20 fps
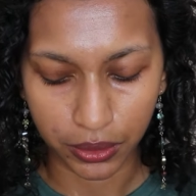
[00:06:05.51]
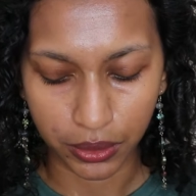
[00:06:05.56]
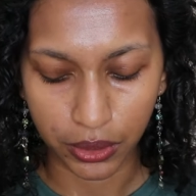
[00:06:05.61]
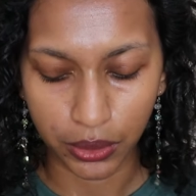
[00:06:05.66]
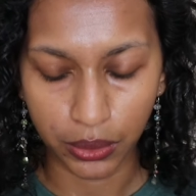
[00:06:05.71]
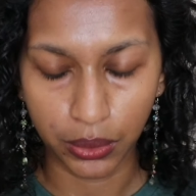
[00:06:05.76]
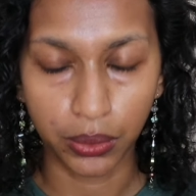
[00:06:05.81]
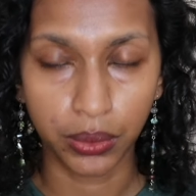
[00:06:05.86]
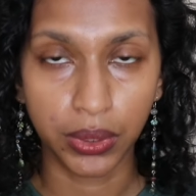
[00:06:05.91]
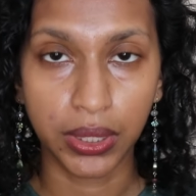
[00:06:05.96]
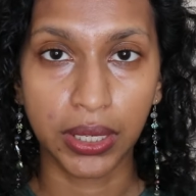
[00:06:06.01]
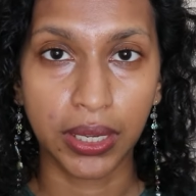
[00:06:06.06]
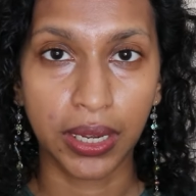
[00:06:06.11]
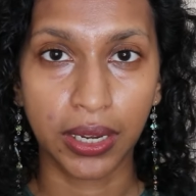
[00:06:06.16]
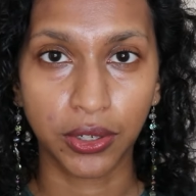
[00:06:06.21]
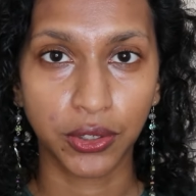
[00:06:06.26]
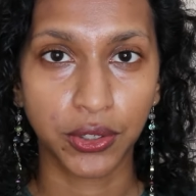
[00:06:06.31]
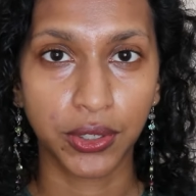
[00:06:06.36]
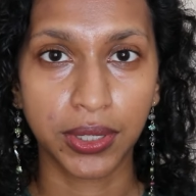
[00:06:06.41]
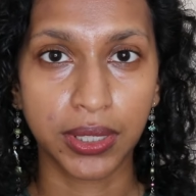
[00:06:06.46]
you know, they
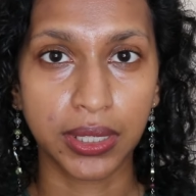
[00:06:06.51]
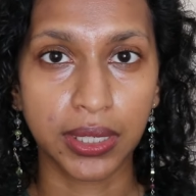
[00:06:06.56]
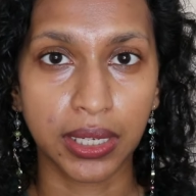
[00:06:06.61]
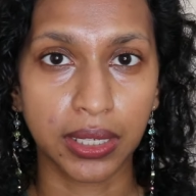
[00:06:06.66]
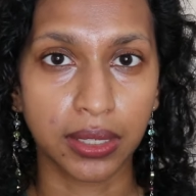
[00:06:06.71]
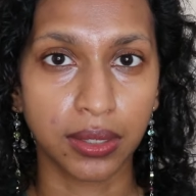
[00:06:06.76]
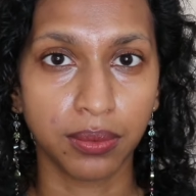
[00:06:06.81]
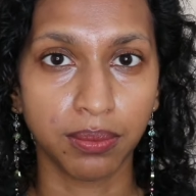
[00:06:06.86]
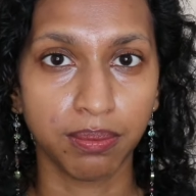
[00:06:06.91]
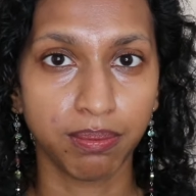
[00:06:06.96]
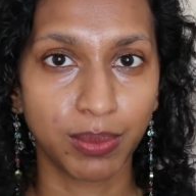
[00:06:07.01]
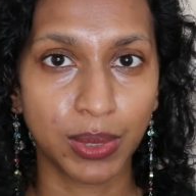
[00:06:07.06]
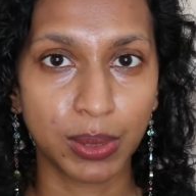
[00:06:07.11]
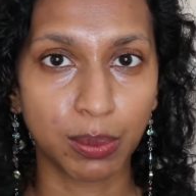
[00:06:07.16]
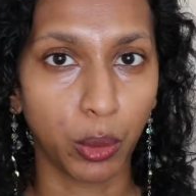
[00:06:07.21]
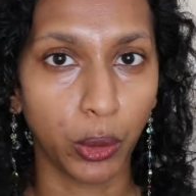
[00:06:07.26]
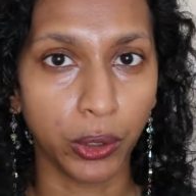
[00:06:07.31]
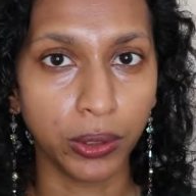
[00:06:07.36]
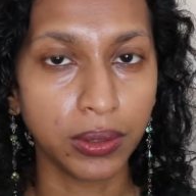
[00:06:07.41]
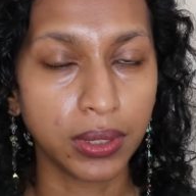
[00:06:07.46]
actually get
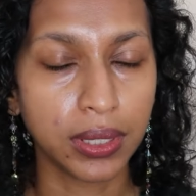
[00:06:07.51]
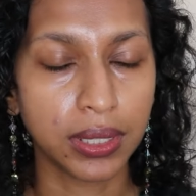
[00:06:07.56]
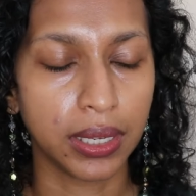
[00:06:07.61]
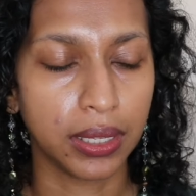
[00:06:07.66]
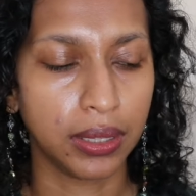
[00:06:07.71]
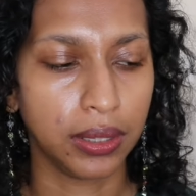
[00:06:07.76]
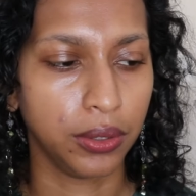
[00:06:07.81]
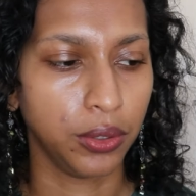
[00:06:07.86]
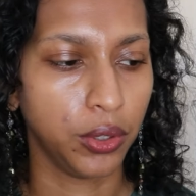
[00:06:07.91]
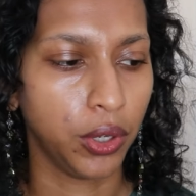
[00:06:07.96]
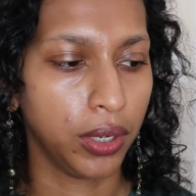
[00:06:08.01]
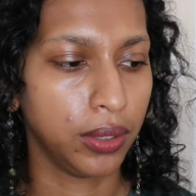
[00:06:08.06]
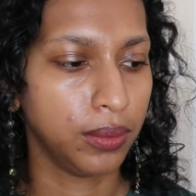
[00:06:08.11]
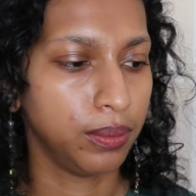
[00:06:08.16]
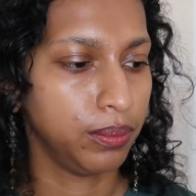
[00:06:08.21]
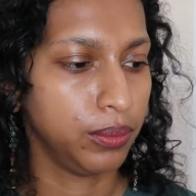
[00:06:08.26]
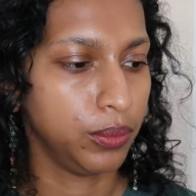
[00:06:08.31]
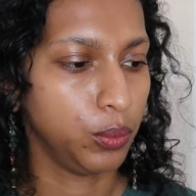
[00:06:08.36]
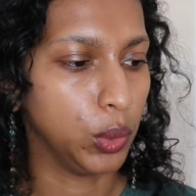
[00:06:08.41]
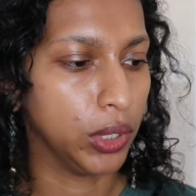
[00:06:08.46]
spoiled and they're not
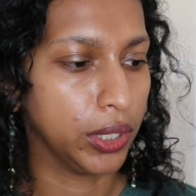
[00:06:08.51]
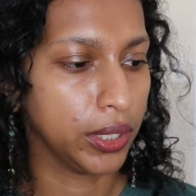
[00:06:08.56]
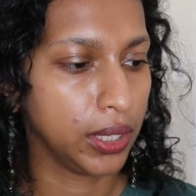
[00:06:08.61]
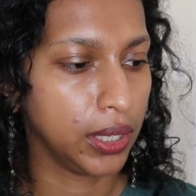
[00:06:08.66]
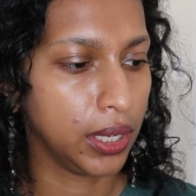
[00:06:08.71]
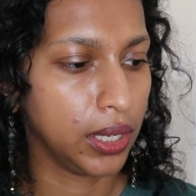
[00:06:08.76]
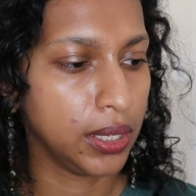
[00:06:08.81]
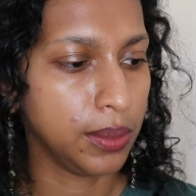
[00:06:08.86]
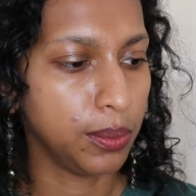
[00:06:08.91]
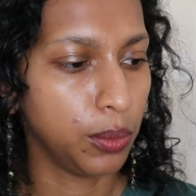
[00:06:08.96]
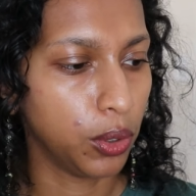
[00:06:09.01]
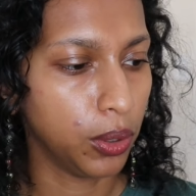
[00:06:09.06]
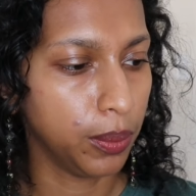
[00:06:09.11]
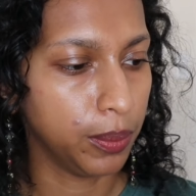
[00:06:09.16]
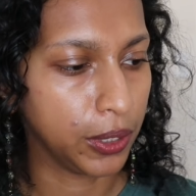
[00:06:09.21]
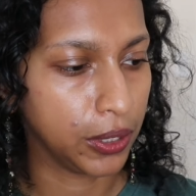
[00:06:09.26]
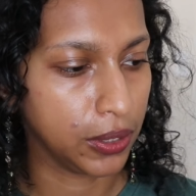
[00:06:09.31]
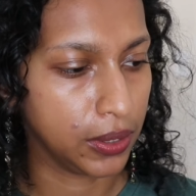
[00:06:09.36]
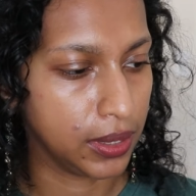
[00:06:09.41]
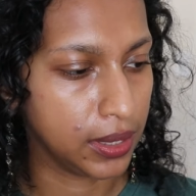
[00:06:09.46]
working anymore,
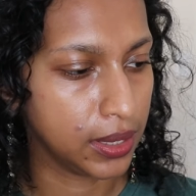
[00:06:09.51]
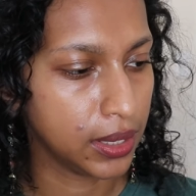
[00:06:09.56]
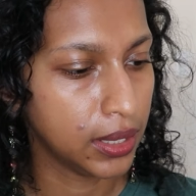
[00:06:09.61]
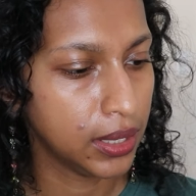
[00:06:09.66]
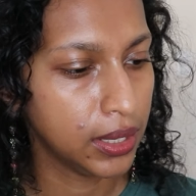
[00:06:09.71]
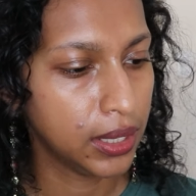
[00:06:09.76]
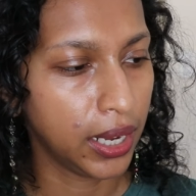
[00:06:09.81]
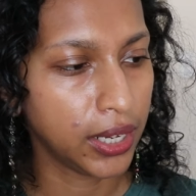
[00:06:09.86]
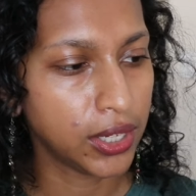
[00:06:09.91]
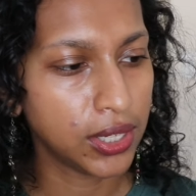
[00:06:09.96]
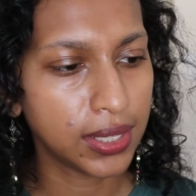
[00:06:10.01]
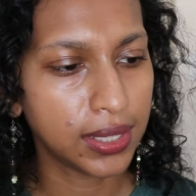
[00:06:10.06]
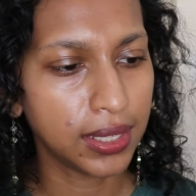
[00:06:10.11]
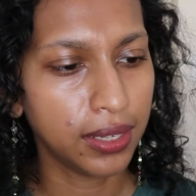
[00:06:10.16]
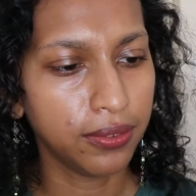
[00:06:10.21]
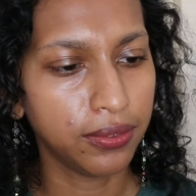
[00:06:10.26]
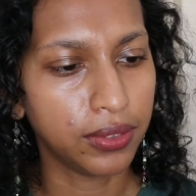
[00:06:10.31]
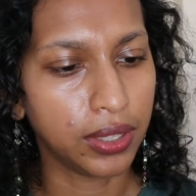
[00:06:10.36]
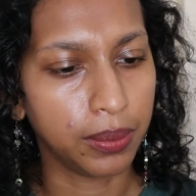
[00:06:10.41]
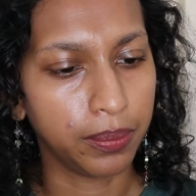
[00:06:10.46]
because I just
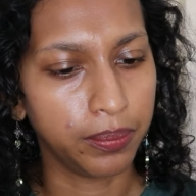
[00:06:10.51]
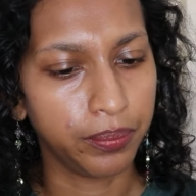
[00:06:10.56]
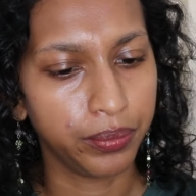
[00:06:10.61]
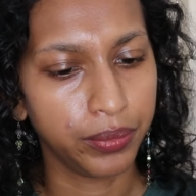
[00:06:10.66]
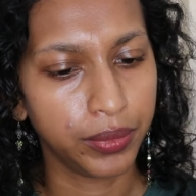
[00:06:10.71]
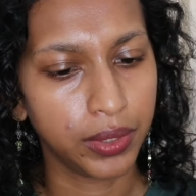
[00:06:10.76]
love them.